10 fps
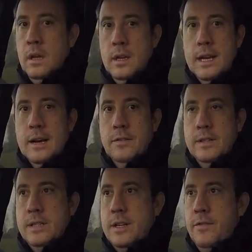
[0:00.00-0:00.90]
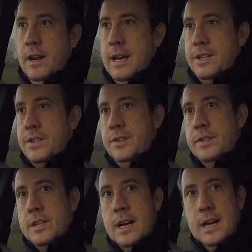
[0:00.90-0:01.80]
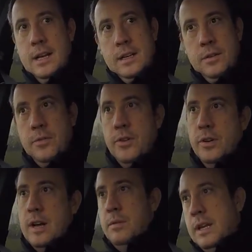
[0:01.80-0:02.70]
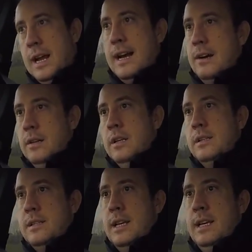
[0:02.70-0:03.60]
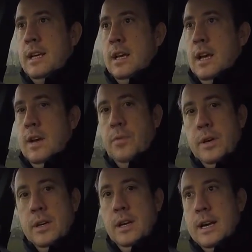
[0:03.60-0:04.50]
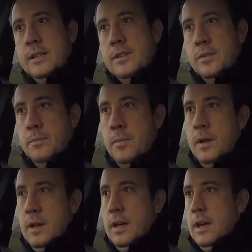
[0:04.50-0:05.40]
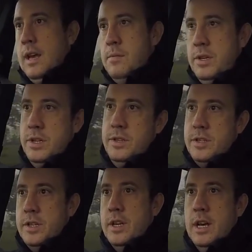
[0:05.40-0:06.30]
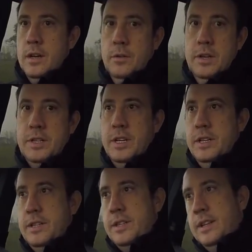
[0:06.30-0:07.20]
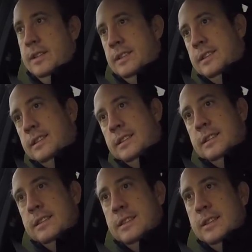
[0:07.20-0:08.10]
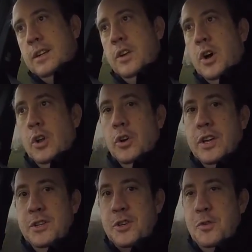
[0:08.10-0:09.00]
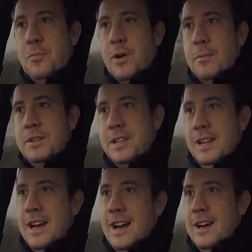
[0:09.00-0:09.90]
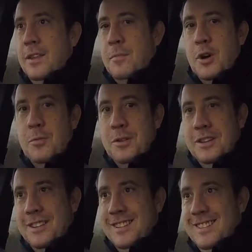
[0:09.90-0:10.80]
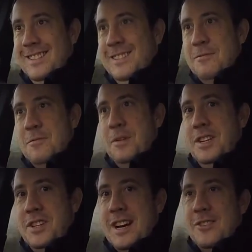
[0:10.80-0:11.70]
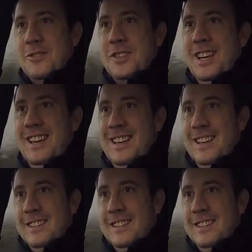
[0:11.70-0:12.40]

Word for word: Down visiting relations and thought I would get out and see if we can get some images, uh, which is not looking too promising at the moment, but we shall see.